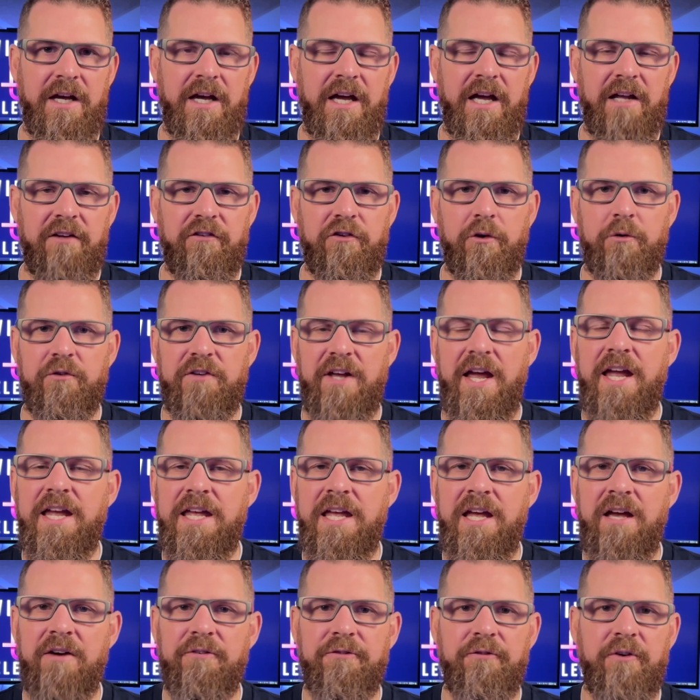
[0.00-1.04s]
And so
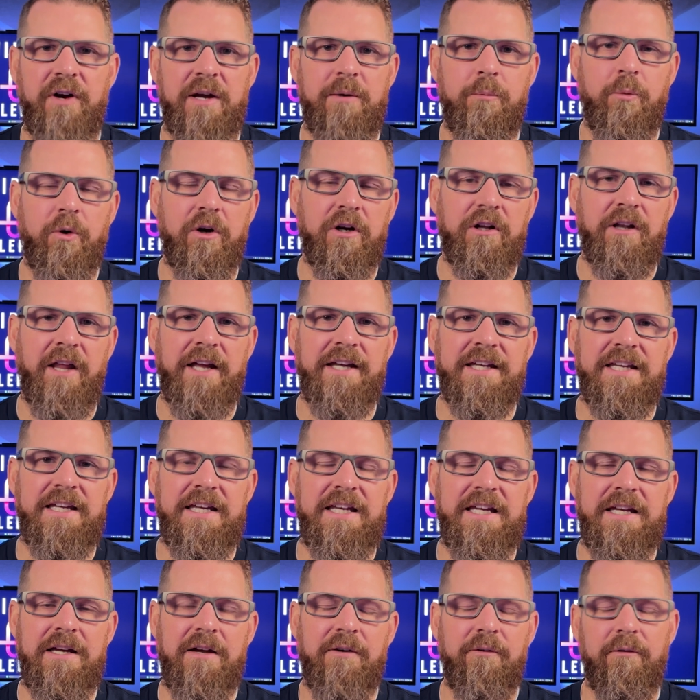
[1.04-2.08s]
taking a framework like
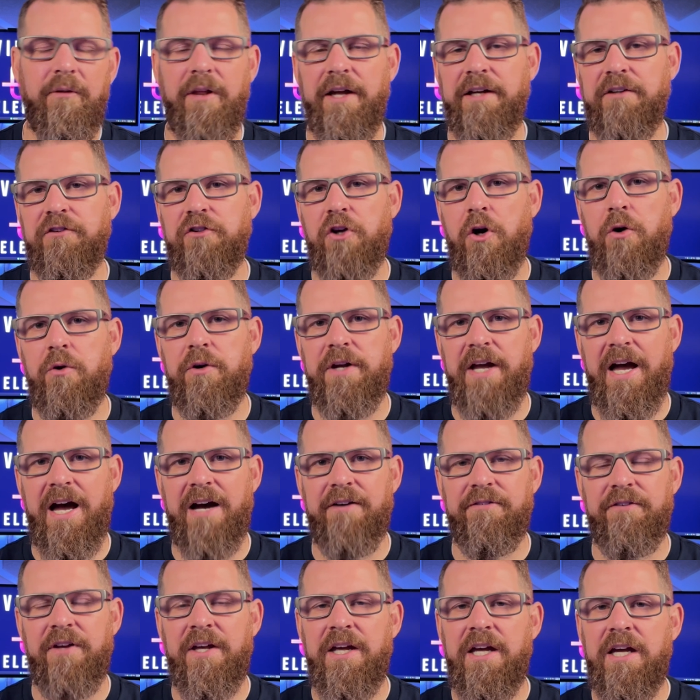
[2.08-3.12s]
like
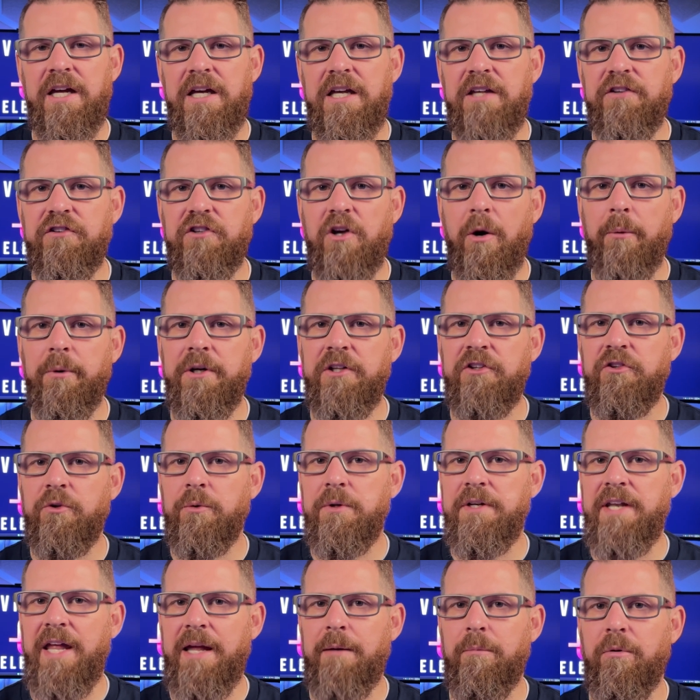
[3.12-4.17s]
TOGAF is going to
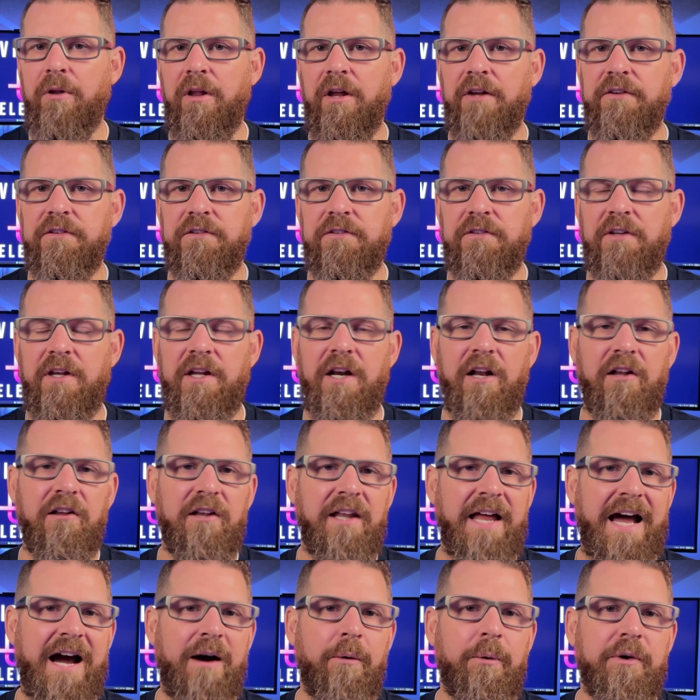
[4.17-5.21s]
enable us and
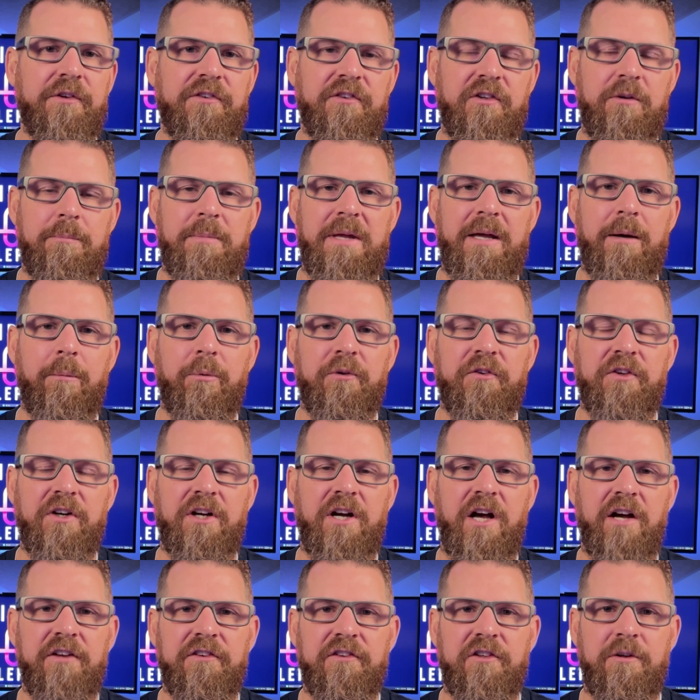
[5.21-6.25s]
allow us to be able to
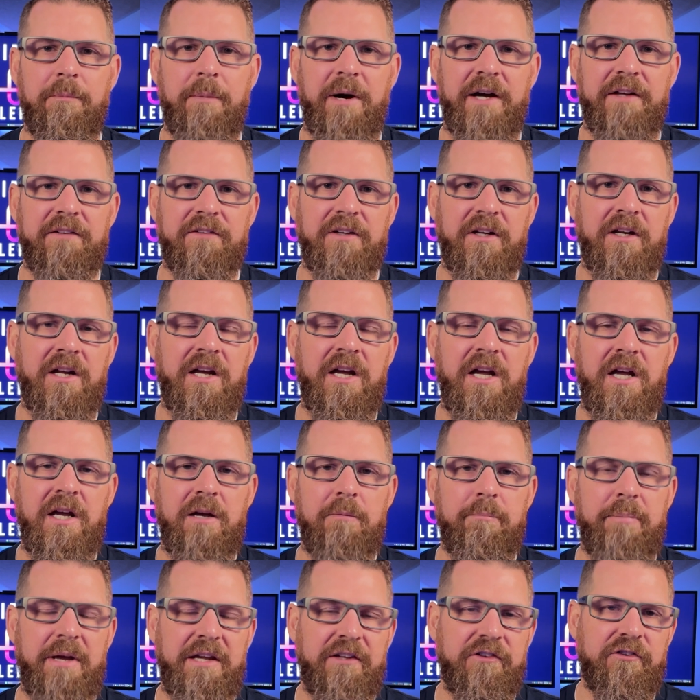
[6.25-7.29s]
customize it
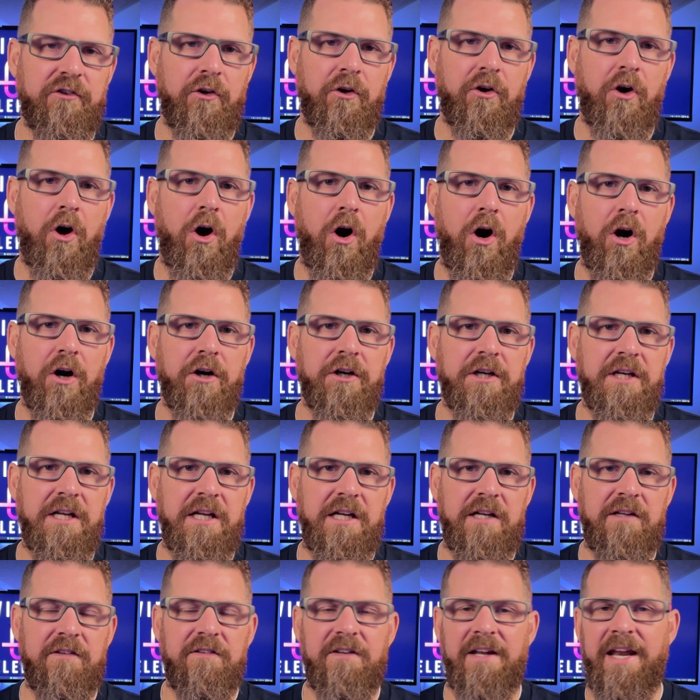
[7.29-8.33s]
based on our
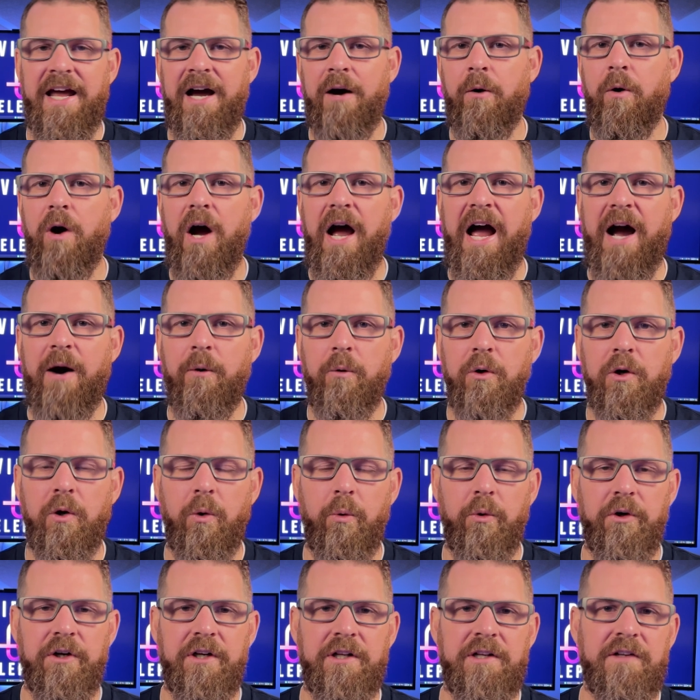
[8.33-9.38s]
needs and how our
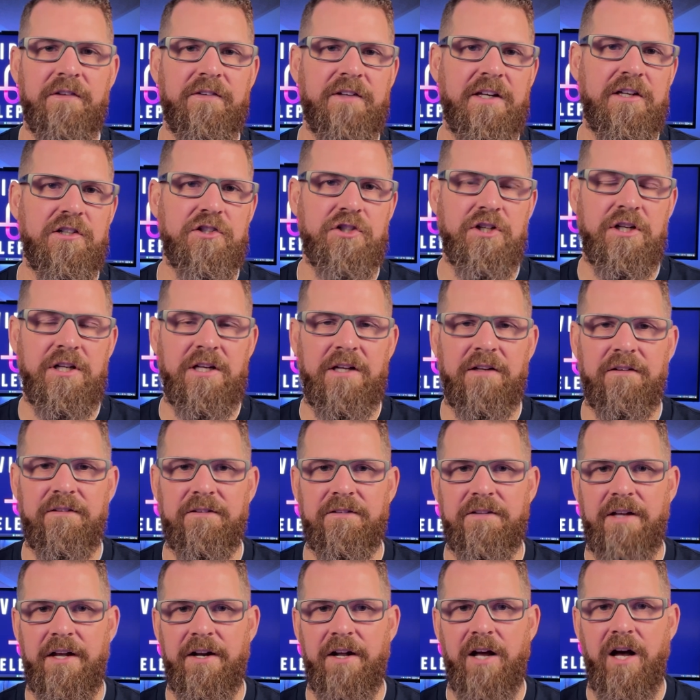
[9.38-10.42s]
organization is
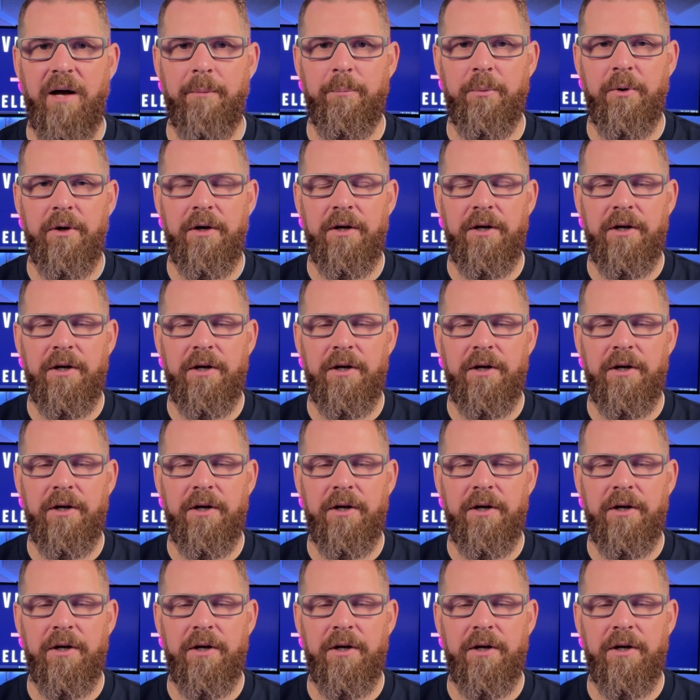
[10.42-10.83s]
set up.